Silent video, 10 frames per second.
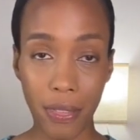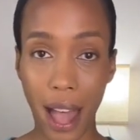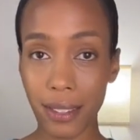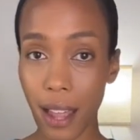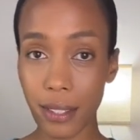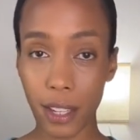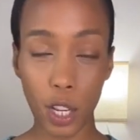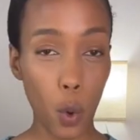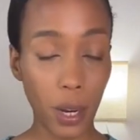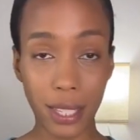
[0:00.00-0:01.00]
That's not, you
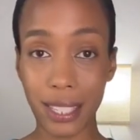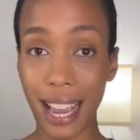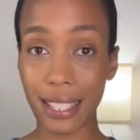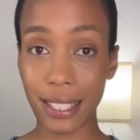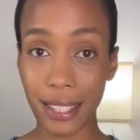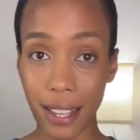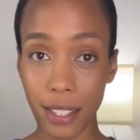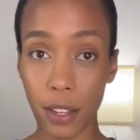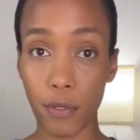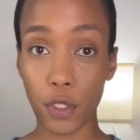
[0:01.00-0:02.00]
don't want to see
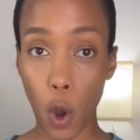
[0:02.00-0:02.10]
excessive